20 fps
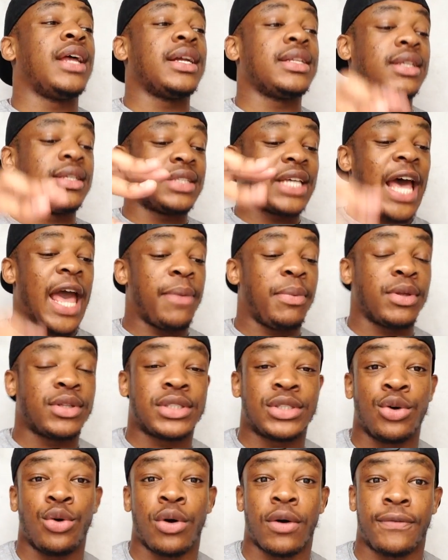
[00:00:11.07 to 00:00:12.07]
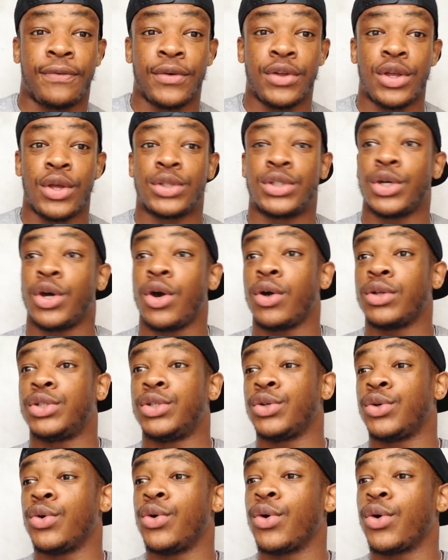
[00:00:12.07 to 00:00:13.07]
that the time it took for you to go
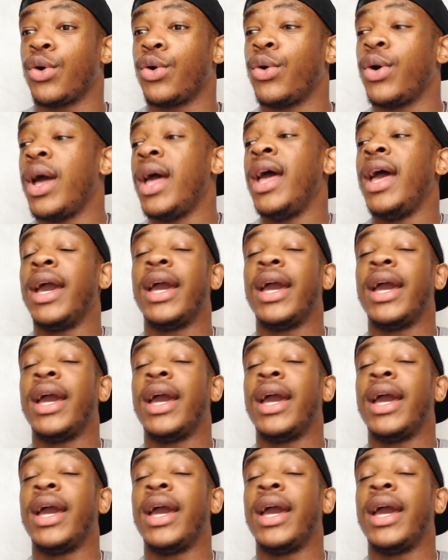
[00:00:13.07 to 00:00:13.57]
to Google